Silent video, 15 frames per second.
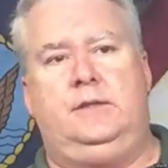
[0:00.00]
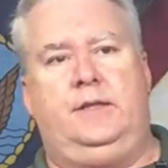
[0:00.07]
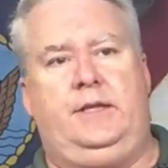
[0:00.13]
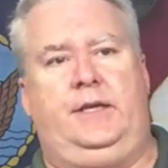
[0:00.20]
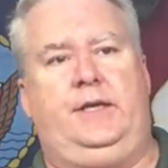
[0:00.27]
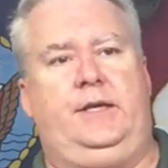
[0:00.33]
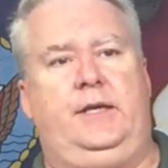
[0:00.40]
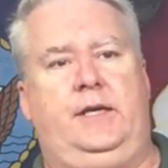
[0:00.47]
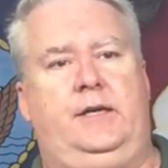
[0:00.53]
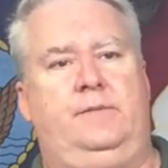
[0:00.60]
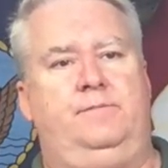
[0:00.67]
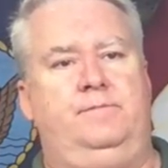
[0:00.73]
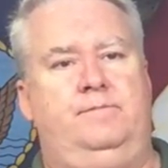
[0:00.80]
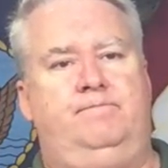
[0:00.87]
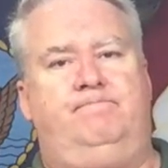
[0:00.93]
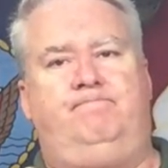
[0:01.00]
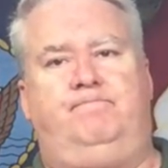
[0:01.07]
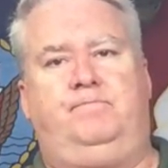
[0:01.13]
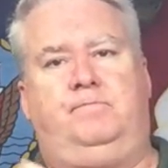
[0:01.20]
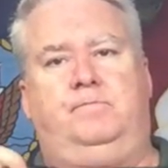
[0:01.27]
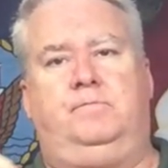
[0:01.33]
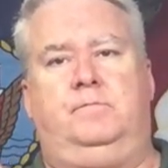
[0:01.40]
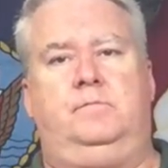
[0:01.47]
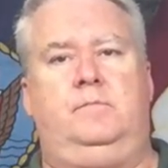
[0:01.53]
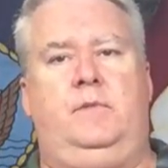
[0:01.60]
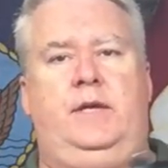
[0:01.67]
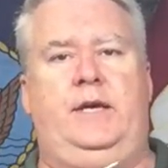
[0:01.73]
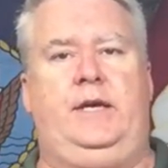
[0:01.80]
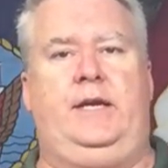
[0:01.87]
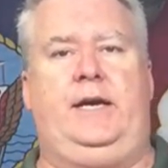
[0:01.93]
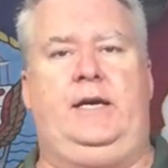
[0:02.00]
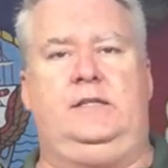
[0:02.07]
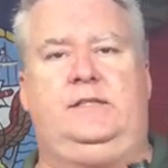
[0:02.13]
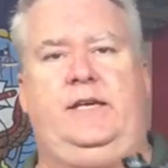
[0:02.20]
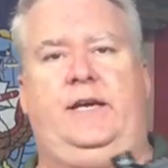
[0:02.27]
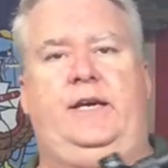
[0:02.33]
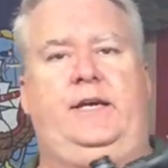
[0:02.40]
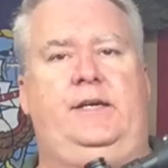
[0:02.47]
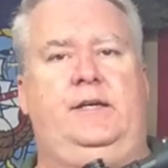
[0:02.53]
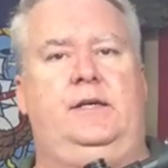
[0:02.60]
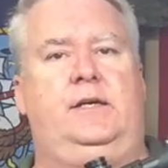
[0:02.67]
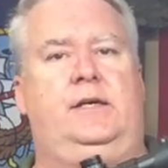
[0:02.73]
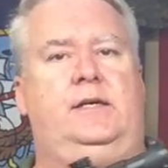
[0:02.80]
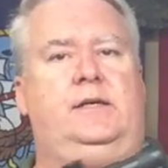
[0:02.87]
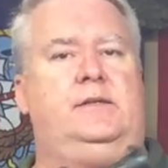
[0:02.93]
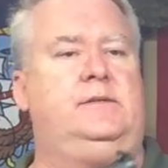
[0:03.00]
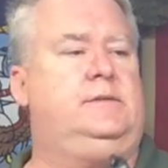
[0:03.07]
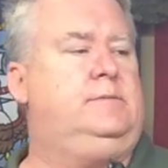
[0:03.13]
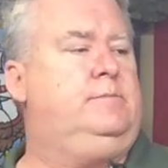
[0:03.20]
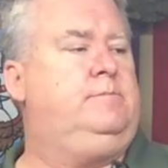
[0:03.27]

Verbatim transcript: It has a